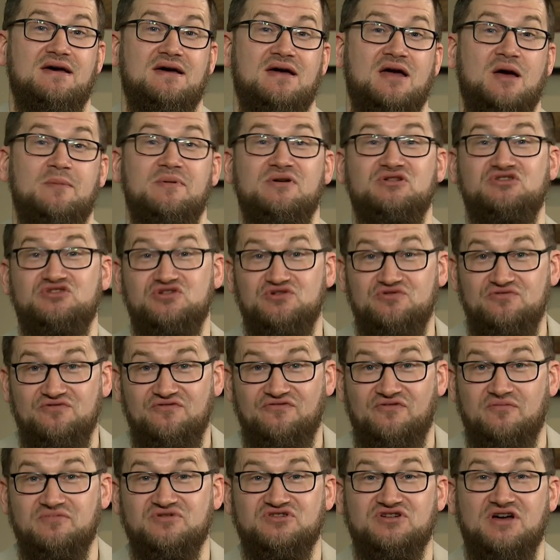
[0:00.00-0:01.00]
Coming to you
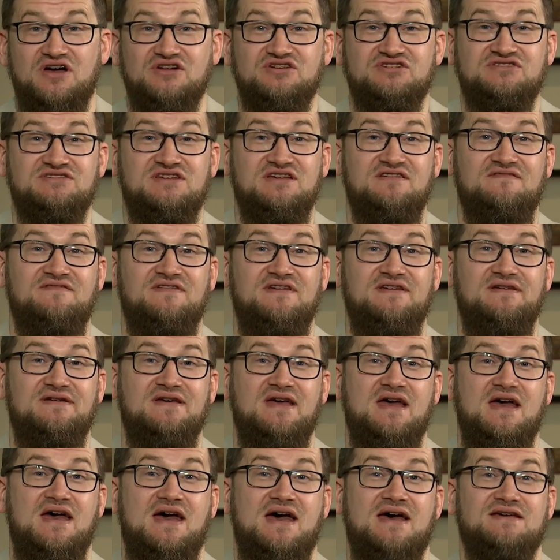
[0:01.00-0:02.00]
from Sharjah TV.
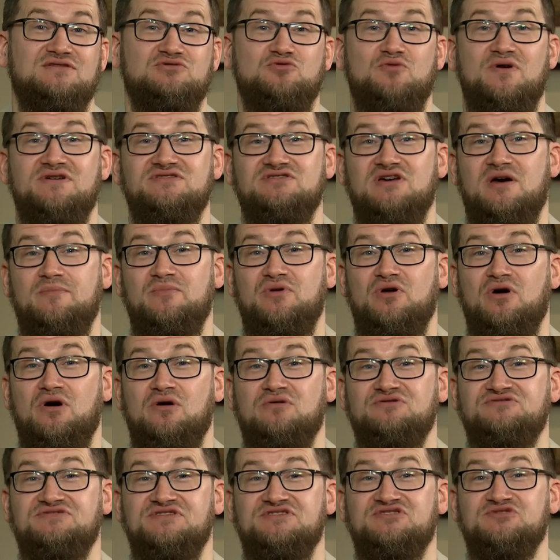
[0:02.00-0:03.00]
As always, I'm your
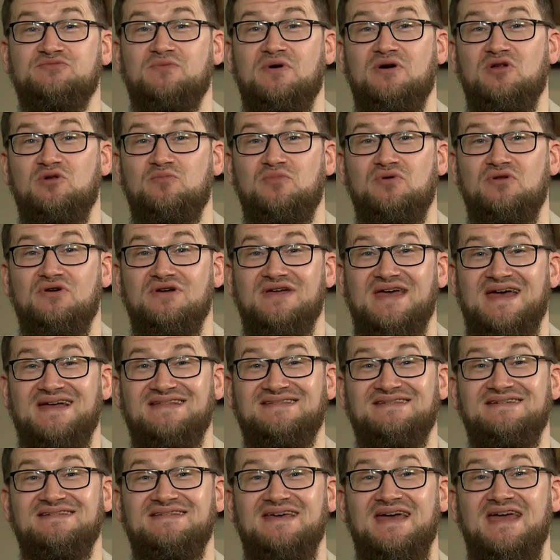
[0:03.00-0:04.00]
host Ismail Bullock,
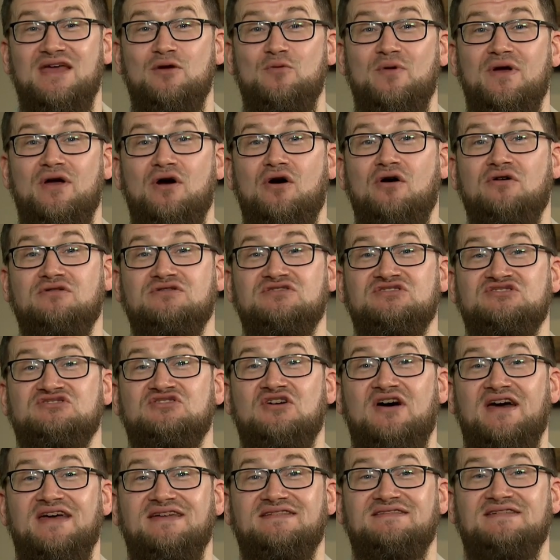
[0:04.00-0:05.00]
and today we're on
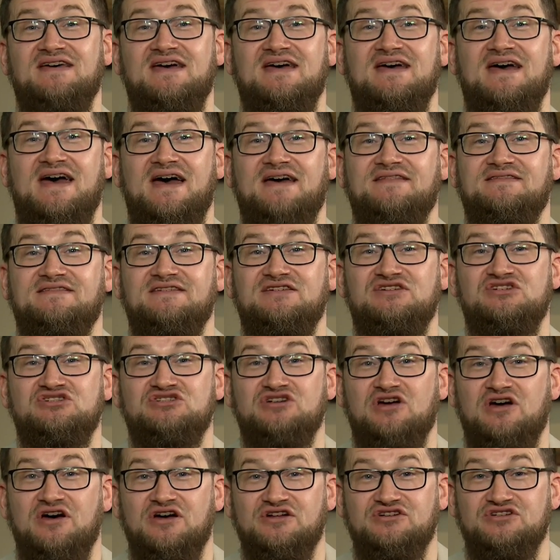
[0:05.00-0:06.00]
site at the
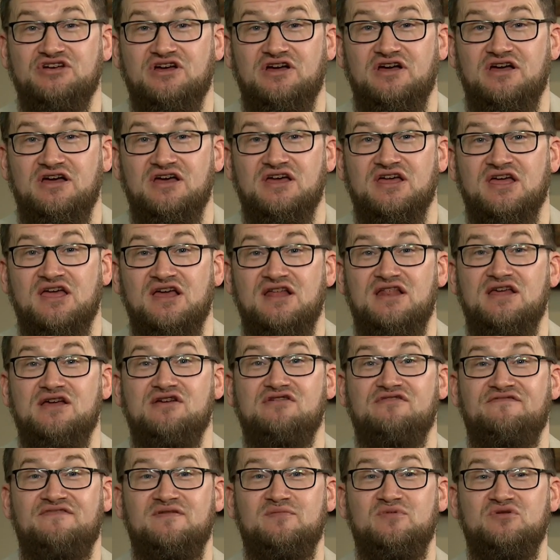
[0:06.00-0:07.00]
Sharjah
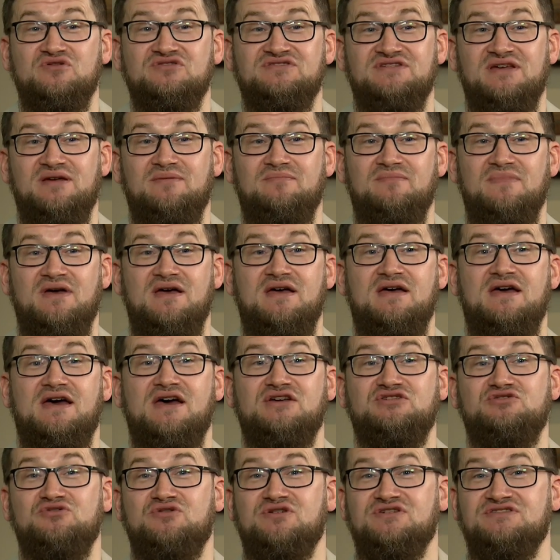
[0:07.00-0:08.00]
Calligraphy Museum,
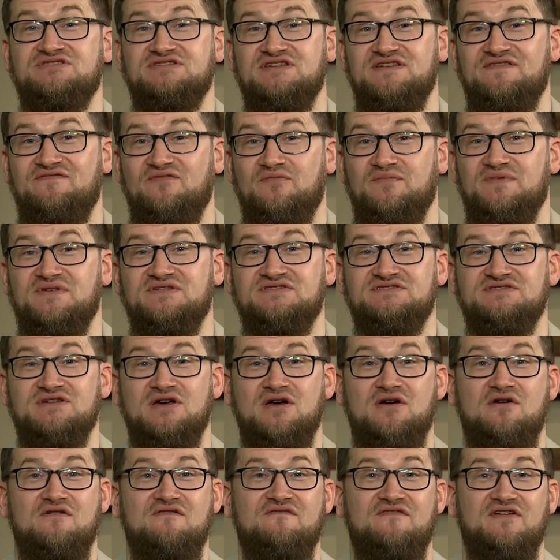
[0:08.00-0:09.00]
as you can see from this
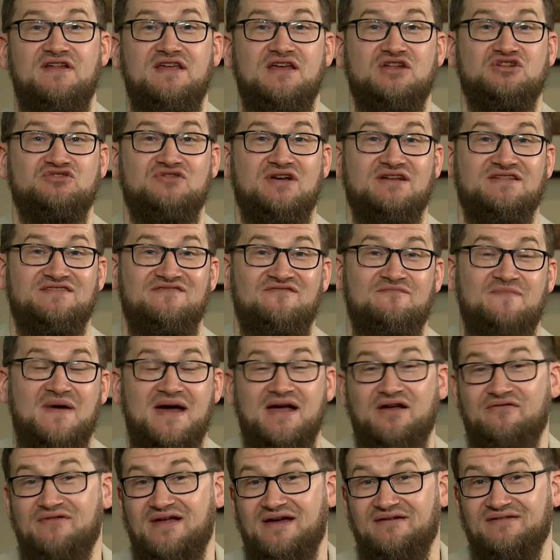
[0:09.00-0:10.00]
very attractive
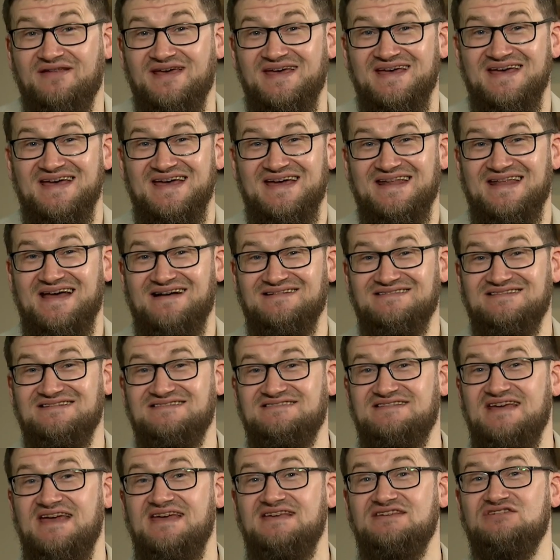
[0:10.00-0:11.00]
background. Now,
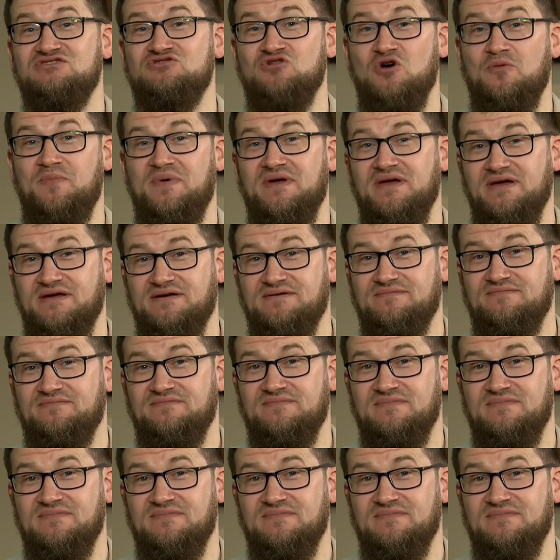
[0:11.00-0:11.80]
today's topic